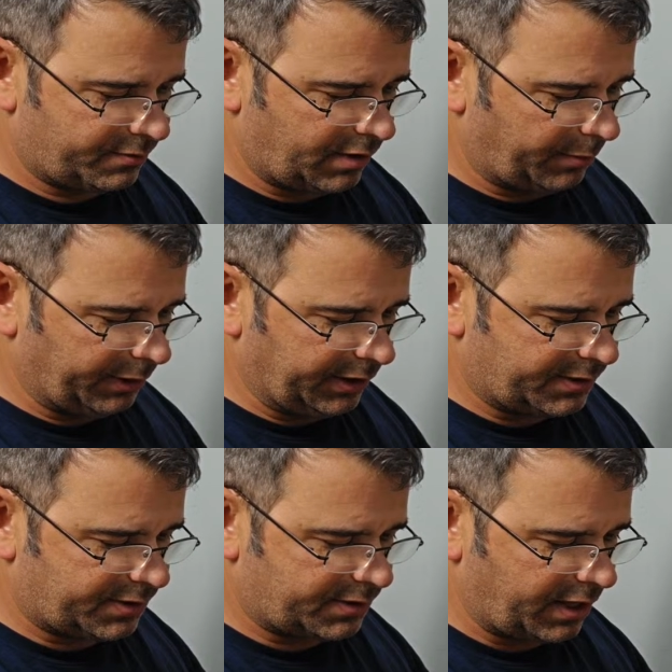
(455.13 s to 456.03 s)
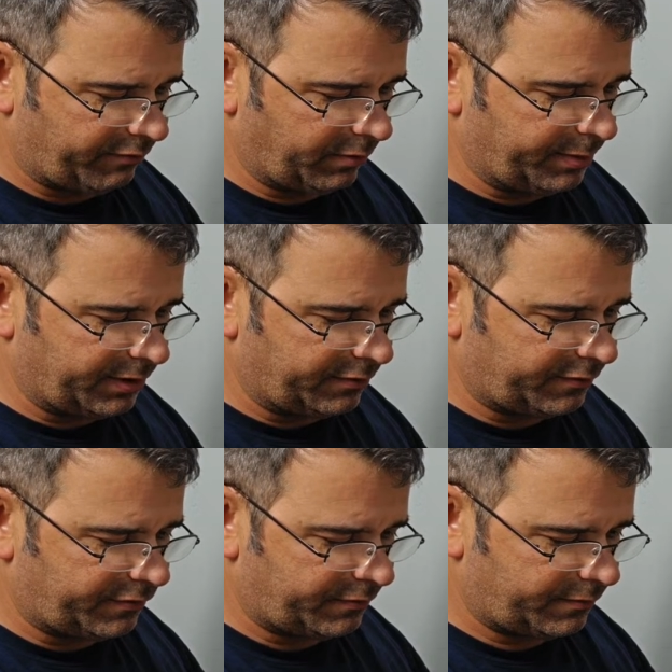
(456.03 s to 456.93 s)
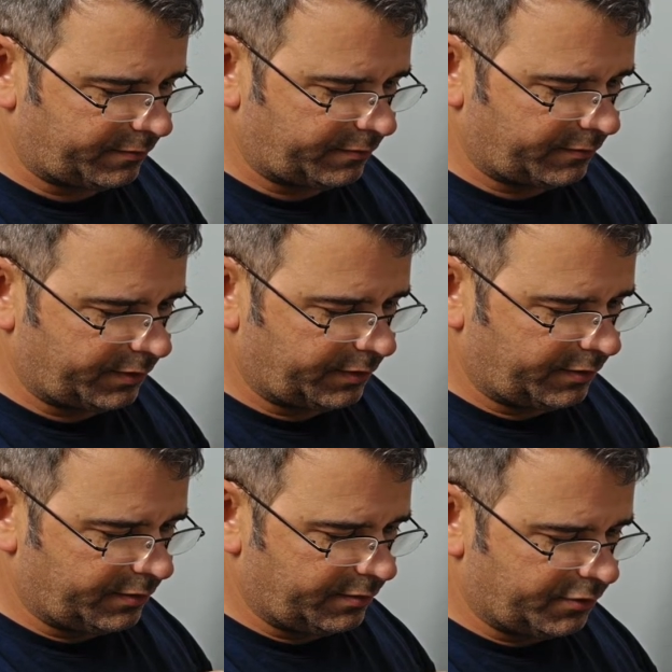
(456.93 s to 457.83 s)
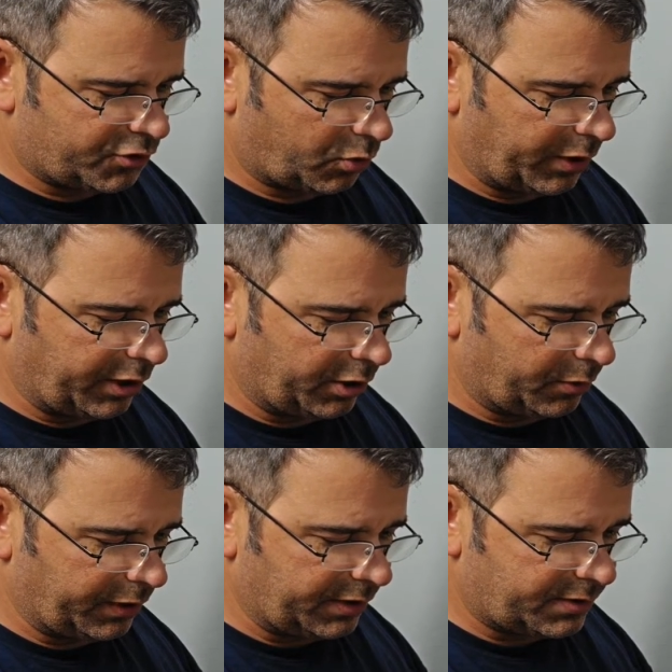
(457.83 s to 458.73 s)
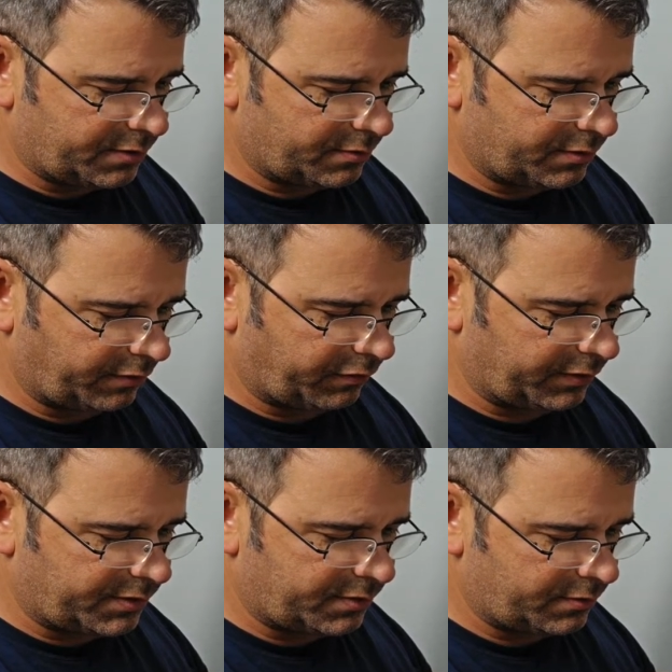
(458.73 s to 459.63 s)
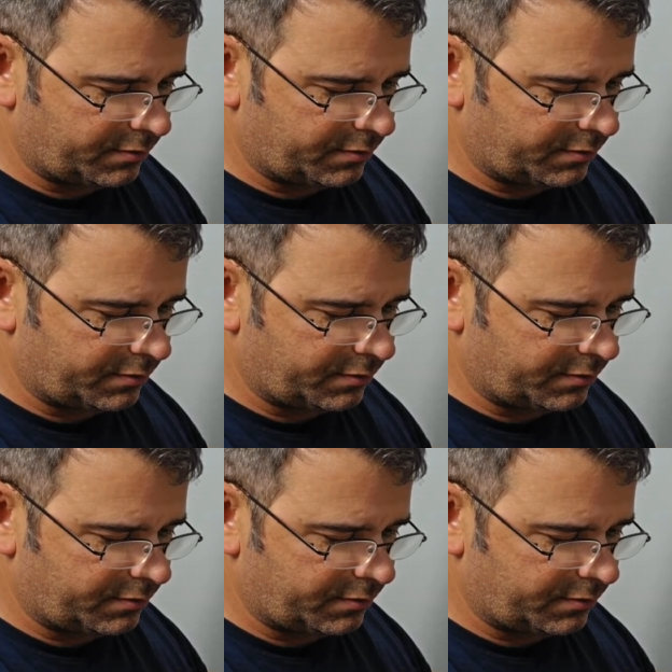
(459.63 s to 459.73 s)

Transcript: I mean, it's every bit of 20 degrees difference.